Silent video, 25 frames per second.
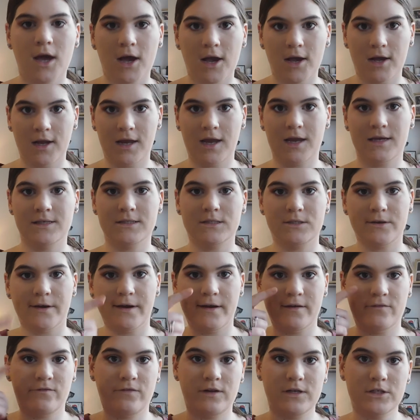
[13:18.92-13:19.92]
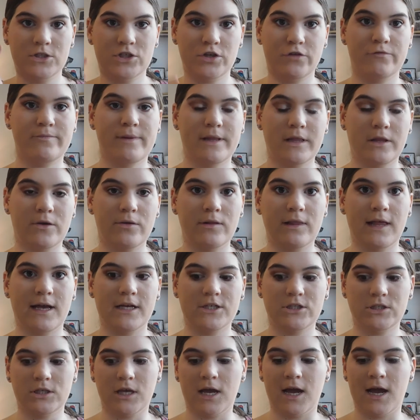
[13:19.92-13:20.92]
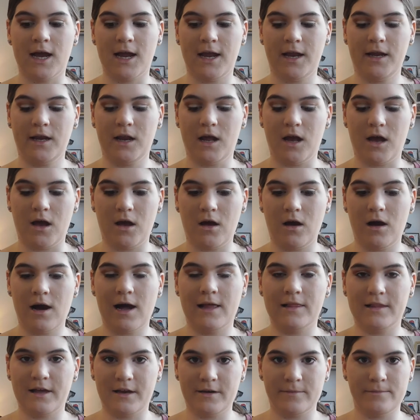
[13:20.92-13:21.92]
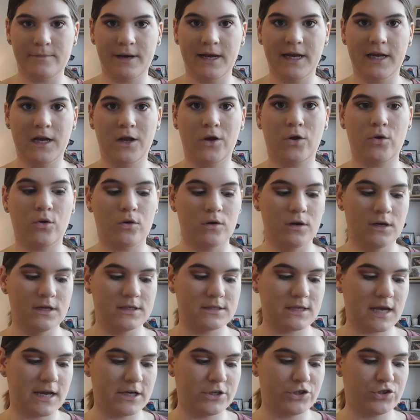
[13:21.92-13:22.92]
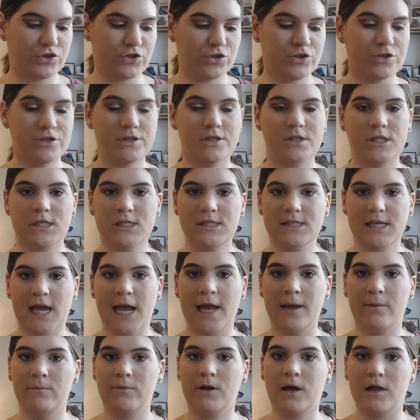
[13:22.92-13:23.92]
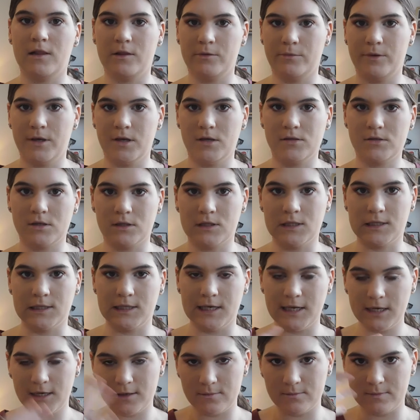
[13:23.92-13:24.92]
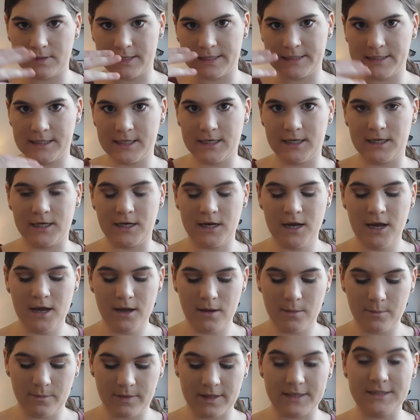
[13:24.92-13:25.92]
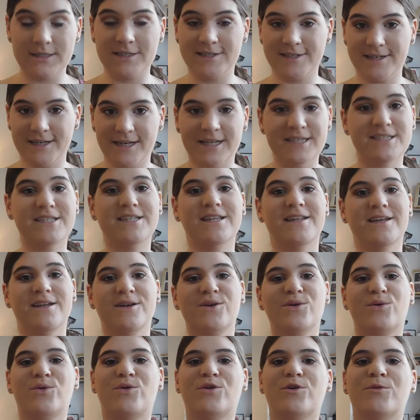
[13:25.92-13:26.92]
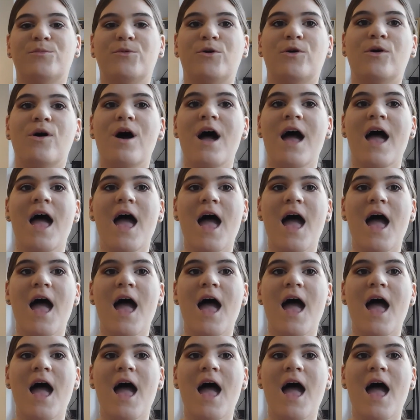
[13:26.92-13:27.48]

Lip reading: Okay, so I finished off my lower lash line, highlighted my inner corners. I just used the same colour we used on the lid and blended it into the inner corner more